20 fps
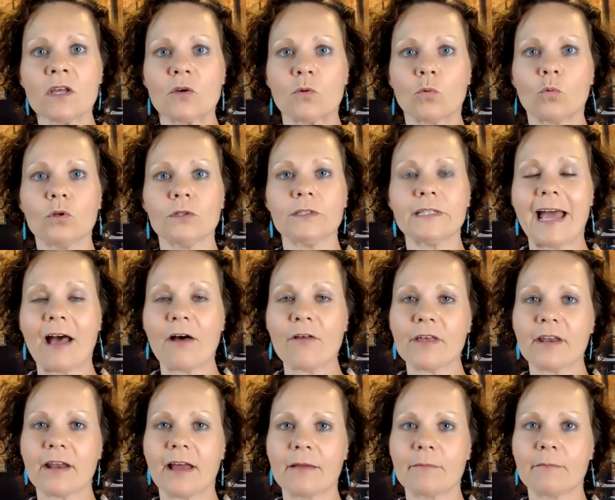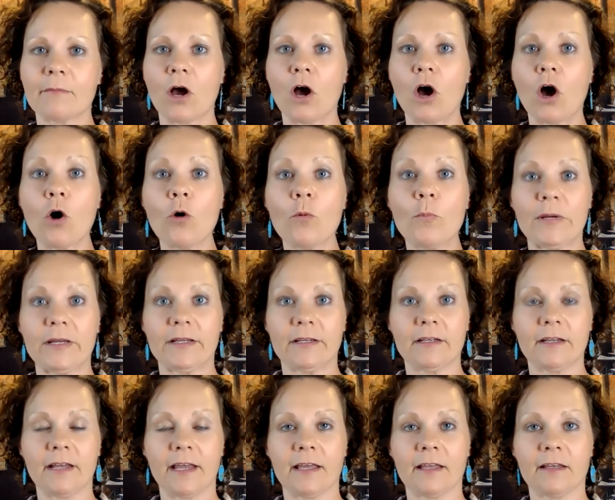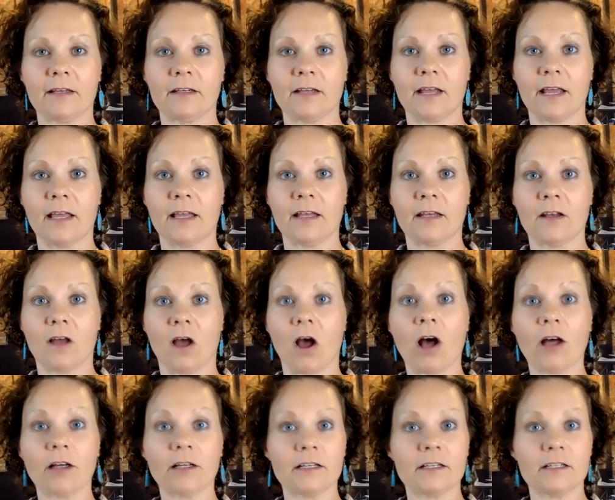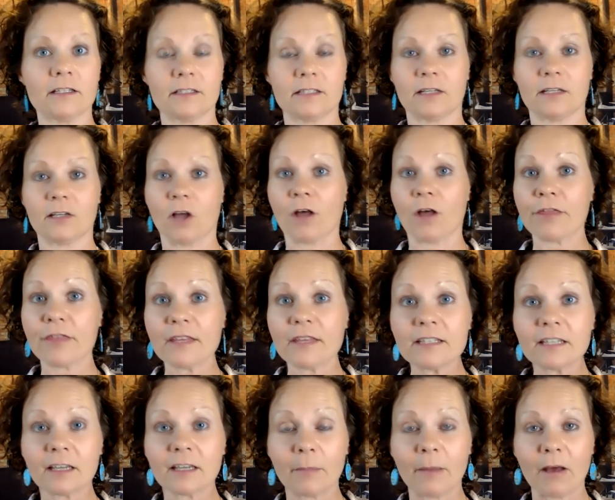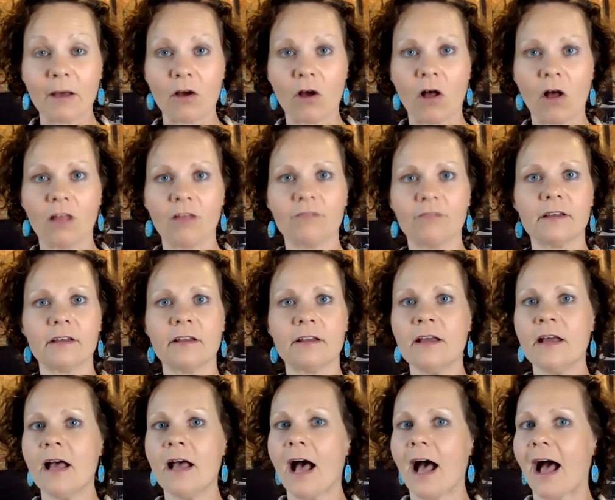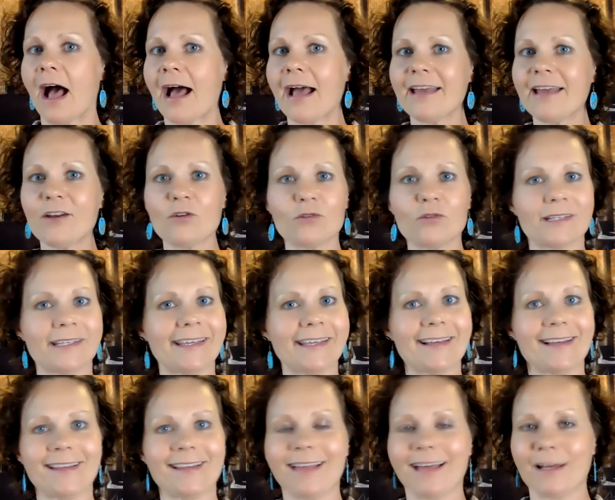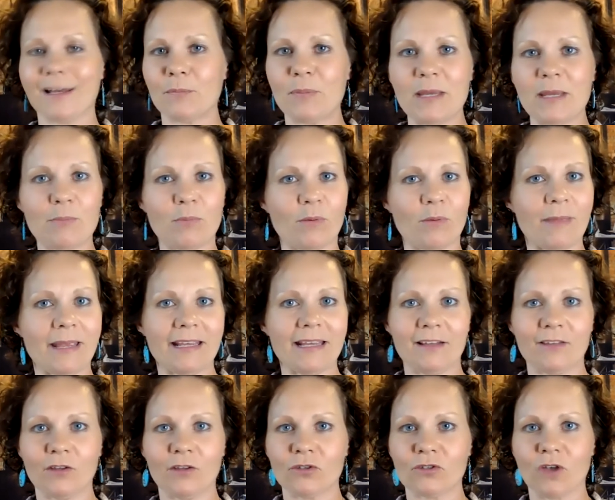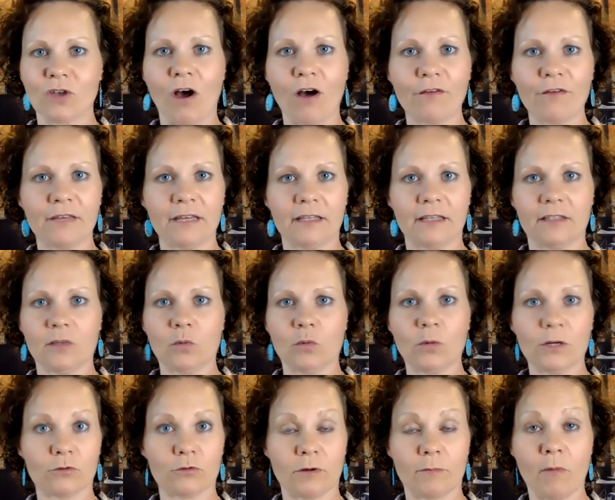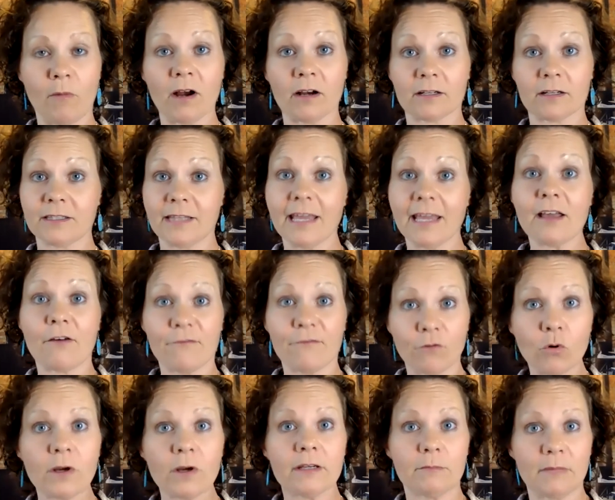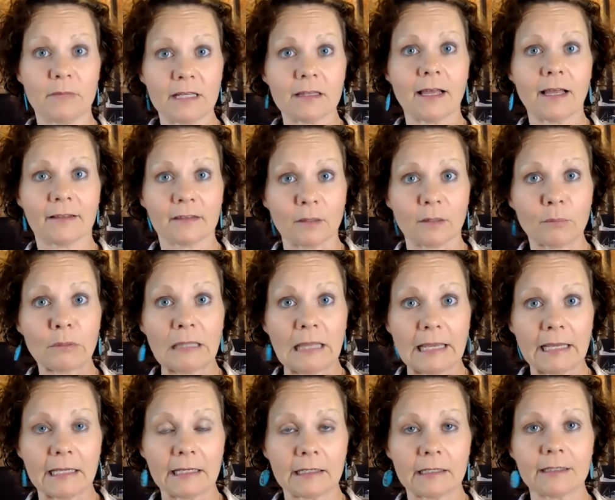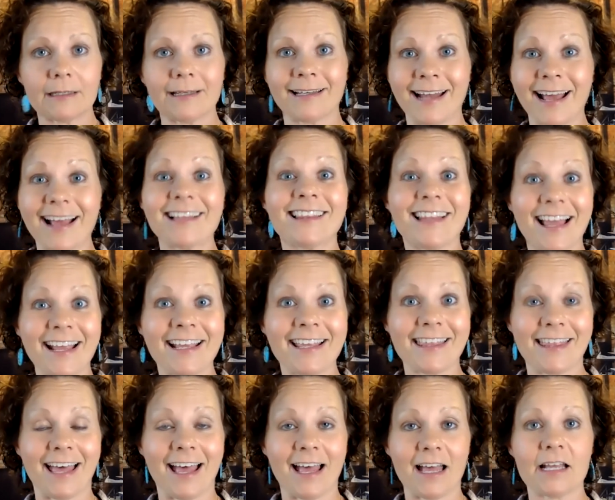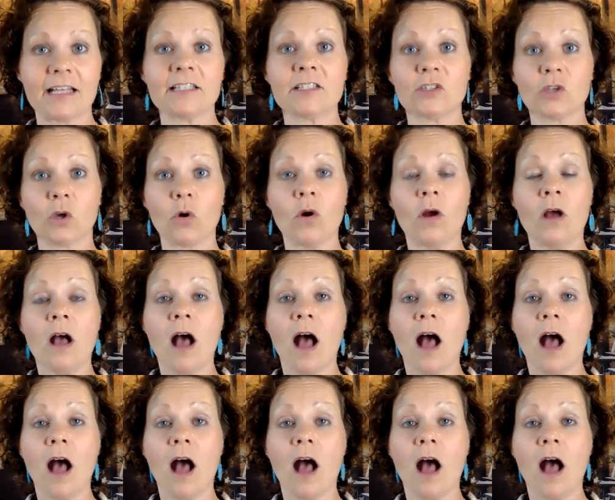well now that i'm open and and honest and authentic about all of it i don't get a lot of people making those offhanded weird remarks they avoid me like the plague and i like that and so